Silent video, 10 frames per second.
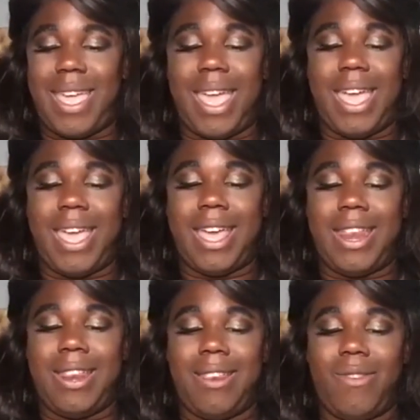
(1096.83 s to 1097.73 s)

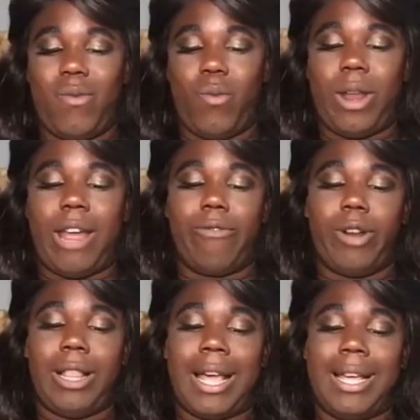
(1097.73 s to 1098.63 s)
And when I
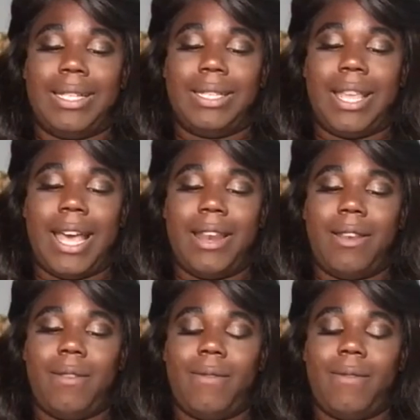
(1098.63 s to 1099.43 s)
realized that